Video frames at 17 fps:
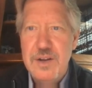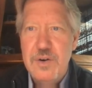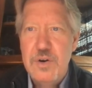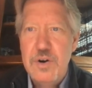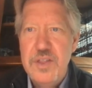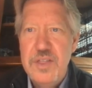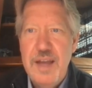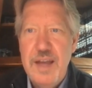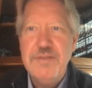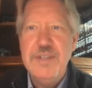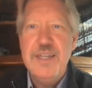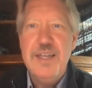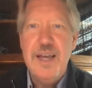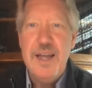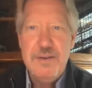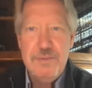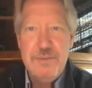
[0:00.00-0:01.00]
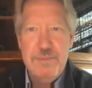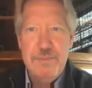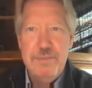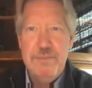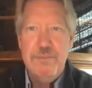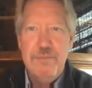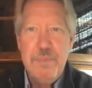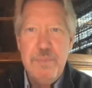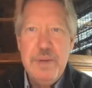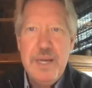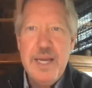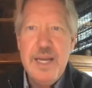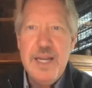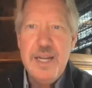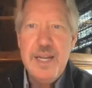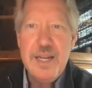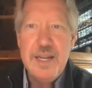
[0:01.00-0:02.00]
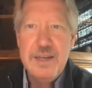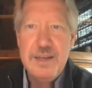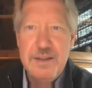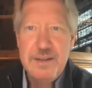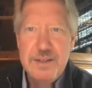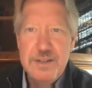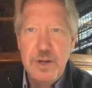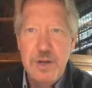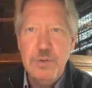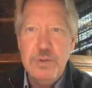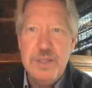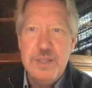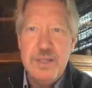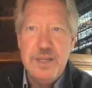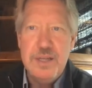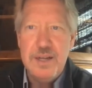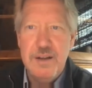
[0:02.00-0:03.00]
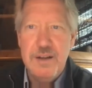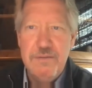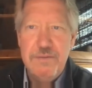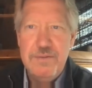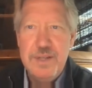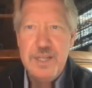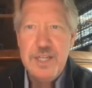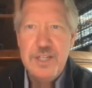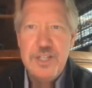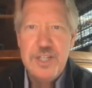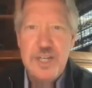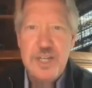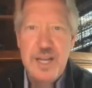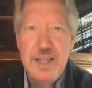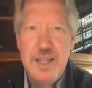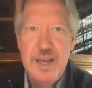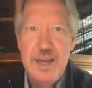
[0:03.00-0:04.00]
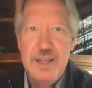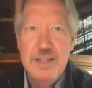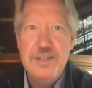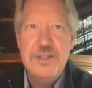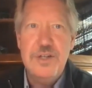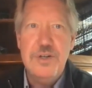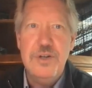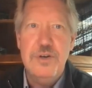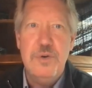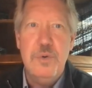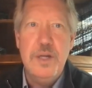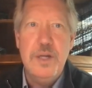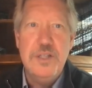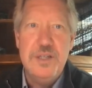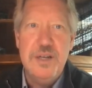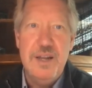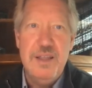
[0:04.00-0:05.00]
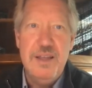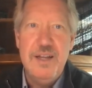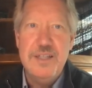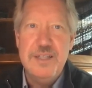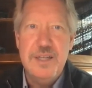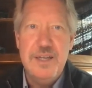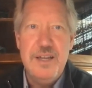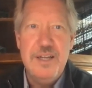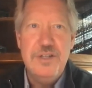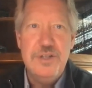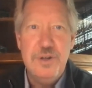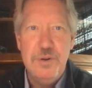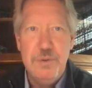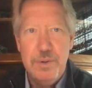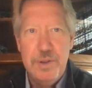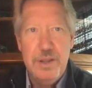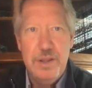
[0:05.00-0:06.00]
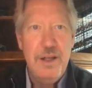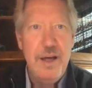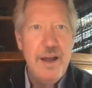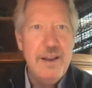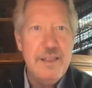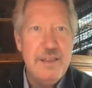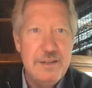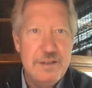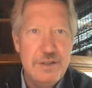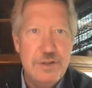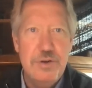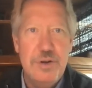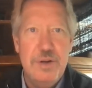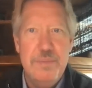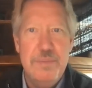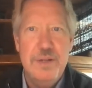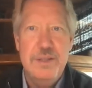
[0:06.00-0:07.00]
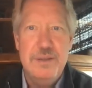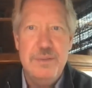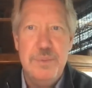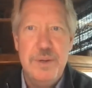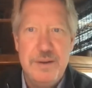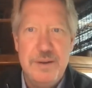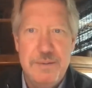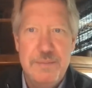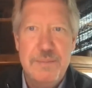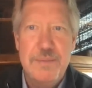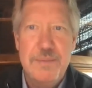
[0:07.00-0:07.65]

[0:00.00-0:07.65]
Or do they have to get repeated dosing of DGLA? That's a good question. I think it's an issue with a lot of these treatments. Yep. But